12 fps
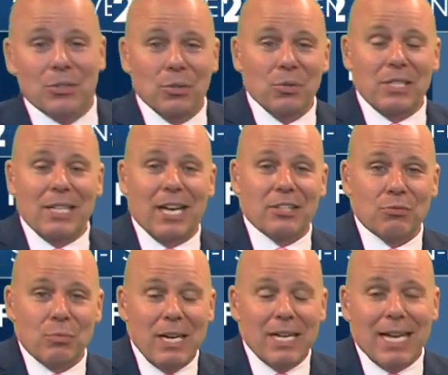early
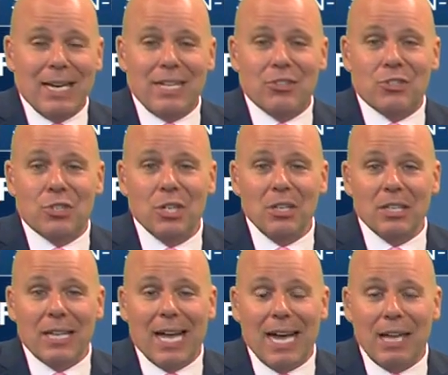next week, and a
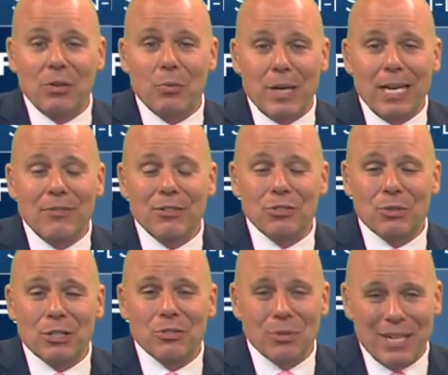chilly Halloween for
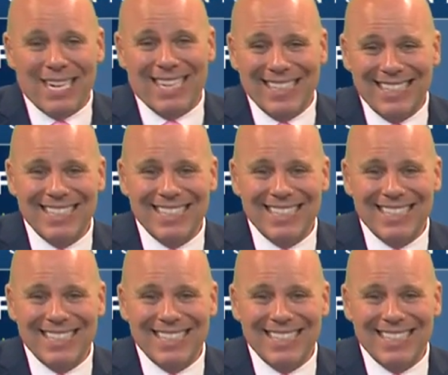trick or treating.